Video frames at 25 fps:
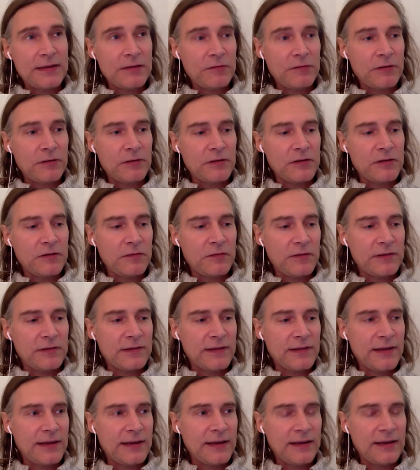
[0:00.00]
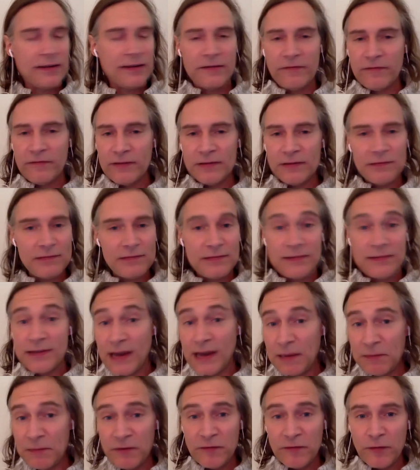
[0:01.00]
it would look to us like a different
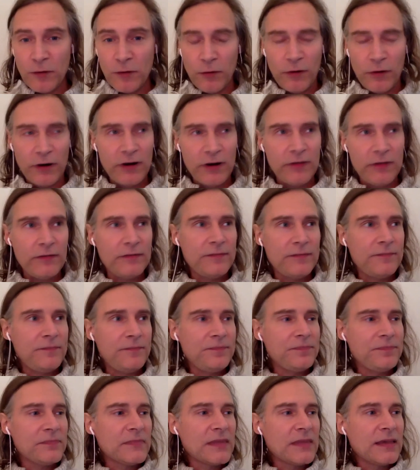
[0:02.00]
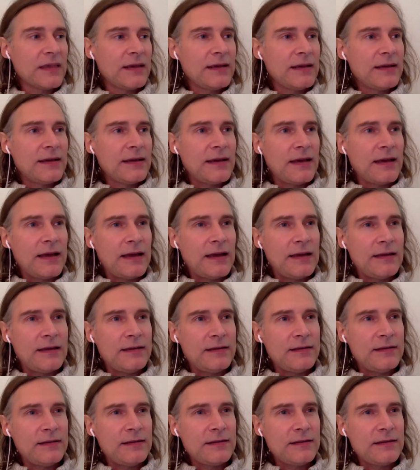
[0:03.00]
type of quark. And